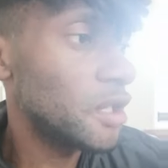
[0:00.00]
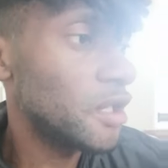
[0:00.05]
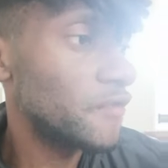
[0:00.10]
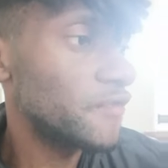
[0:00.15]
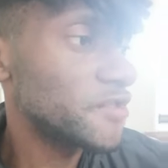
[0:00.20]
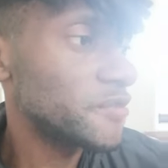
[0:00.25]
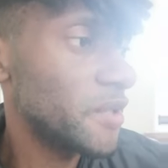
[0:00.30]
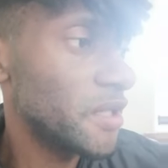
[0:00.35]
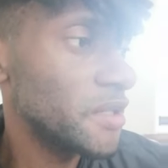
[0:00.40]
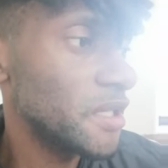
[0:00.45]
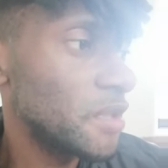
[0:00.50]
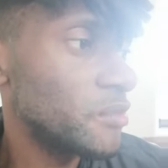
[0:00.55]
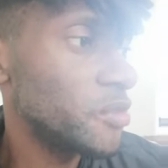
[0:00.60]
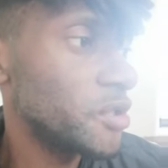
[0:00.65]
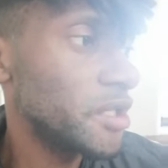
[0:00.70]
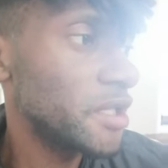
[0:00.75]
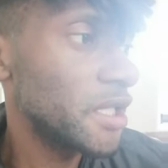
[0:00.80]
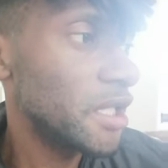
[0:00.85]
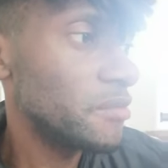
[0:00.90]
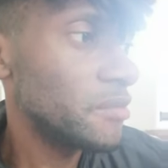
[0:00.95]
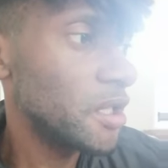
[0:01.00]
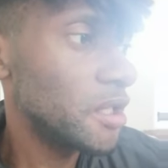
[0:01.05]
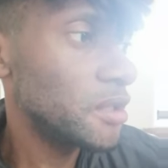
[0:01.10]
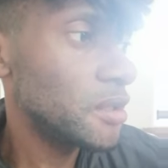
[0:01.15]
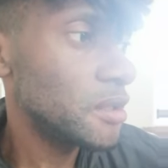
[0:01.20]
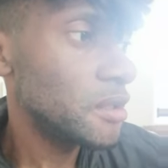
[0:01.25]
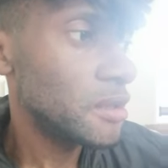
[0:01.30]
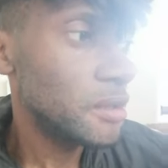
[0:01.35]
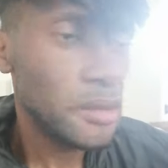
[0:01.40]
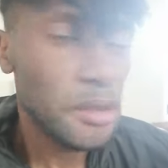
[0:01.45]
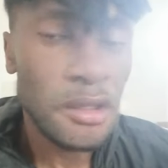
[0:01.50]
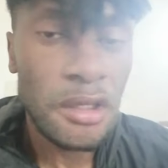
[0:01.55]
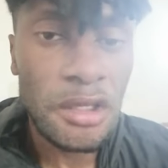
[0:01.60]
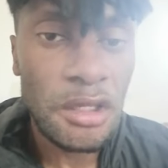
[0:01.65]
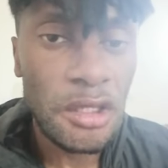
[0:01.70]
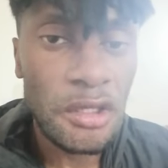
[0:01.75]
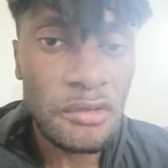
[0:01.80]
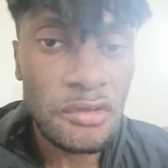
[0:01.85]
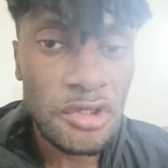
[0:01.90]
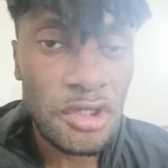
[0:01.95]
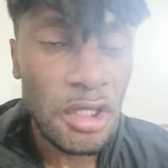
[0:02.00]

I've spent that money now mate, you know.